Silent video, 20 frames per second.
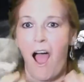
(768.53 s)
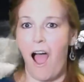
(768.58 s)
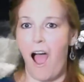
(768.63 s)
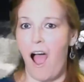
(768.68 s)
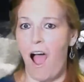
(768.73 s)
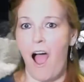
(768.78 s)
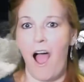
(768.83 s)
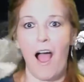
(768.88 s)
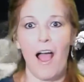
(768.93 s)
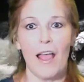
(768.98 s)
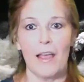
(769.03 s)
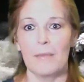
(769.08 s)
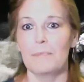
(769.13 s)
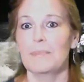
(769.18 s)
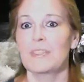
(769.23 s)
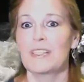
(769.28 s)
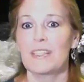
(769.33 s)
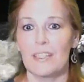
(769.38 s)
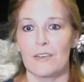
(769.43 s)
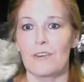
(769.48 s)
I'm
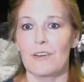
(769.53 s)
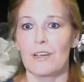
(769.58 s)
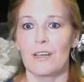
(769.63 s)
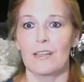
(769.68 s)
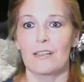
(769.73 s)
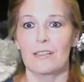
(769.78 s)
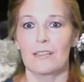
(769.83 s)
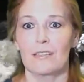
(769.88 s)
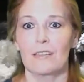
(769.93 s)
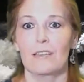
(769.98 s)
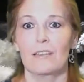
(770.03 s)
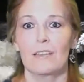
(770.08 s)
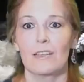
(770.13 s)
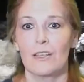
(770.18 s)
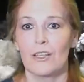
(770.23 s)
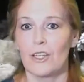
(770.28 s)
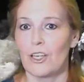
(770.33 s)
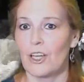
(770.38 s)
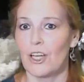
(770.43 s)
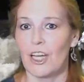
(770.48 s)
serious.
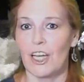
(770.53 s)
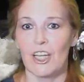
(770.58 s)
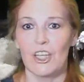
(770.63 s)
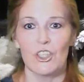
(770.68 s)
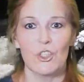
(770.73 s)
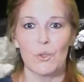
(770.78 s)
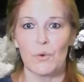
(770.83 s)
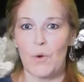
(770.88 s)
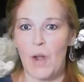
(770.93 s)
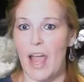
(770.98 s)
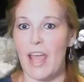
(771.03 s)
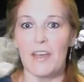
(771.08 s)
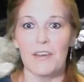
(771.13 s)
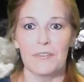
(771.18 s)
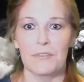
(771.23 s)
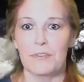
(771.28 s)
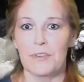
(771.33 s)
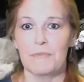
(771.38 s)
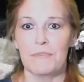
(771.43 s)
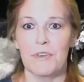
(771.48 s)
Try it
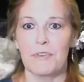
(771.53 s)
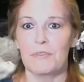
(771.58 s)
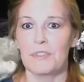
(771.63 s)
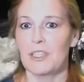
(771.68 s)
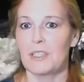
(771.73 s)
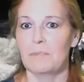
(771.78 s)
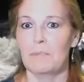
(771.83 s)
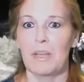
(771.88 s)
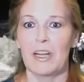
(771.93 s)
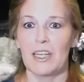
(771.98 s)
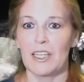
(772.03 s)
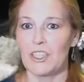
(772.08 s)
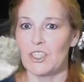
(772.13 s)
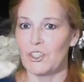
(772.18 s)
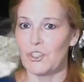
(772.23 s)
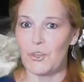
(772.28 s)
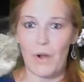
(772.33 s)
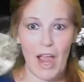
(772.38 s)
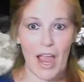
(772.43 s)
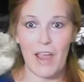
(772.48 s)
for 15 minutes.
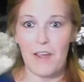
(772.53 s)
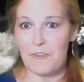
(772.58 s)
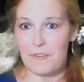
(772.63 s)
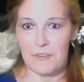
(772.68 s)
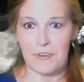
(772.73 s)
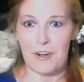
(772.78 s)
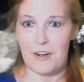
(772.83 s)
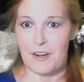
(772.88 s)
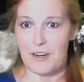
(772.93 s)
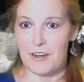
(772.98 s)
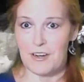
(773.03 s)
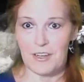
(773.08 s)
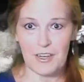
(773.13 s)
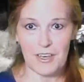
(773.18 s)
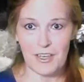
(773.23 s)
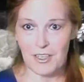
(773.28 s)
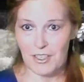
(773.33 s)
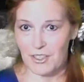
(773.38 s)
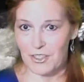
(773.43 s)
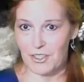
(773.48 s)
Try it for
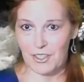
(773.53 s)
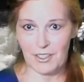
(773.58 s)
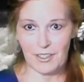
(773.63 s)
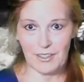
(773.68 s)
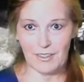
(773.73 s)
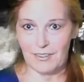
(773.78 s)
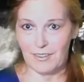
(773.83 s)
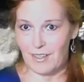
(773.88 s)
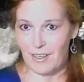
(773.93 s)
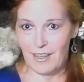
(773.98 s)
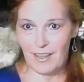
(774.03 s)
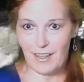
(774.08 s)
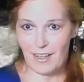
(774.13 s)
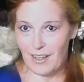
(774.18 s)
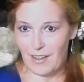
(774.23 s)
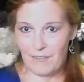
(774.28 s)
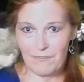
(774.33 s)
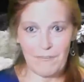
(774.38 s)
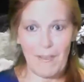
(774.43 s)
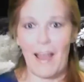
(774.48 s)

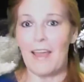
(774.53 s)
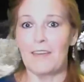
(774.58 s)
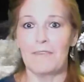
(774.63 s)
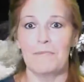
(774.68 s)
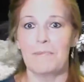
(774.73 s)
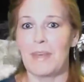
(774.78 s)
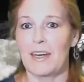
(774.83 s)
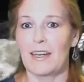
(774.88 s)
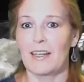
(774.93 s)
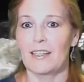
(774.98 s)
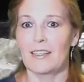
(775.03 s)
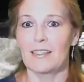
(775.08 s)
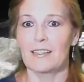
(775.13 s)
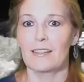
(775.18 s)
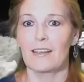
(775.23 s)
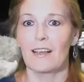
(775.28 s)
5 minutes.